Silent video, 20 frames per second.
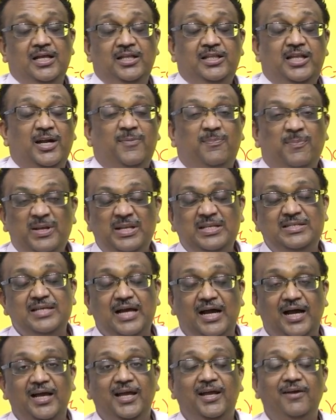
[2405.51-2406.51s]
That means
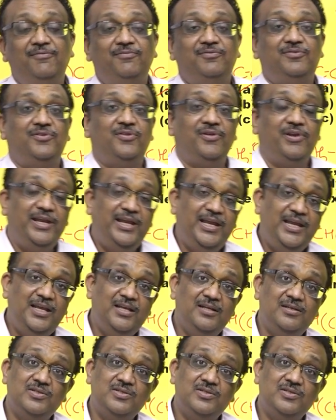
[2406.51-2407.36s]
I have 3